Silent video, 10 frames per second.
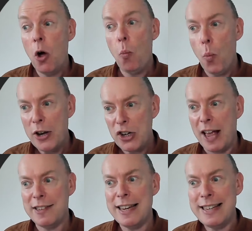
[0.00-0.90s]
which
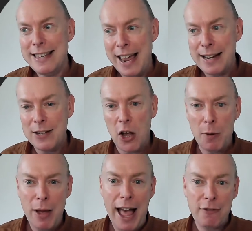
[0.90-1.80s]
has a
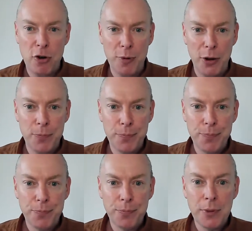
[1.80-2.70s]
datetime attribute.
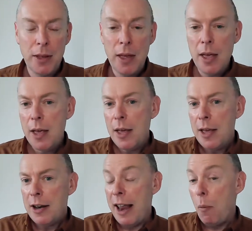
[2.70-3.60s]

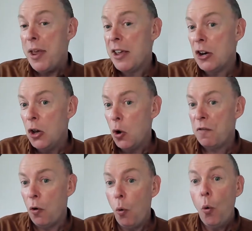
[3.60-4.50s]
Now we can look for
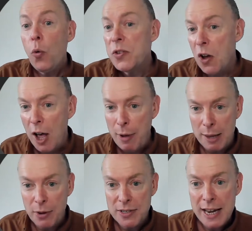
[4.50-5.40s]
all the time
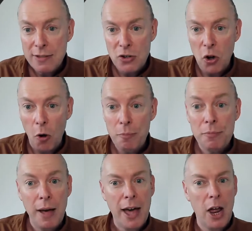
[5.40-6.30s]
elements in the DOM
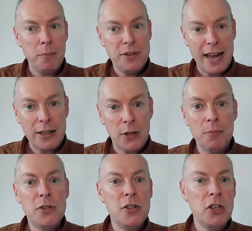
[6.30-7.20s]
and update them
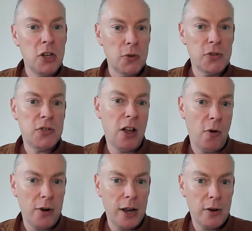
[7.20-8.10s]
to the user's
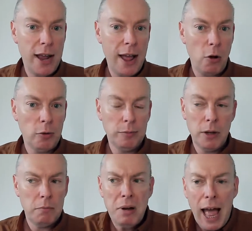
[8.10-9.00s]
current locale,
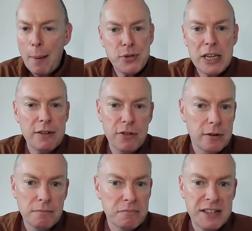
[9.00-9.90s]
perhaps
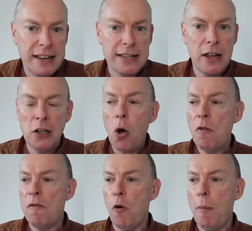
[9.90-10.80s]
even setting a long
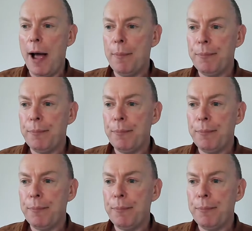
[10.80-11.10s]
format.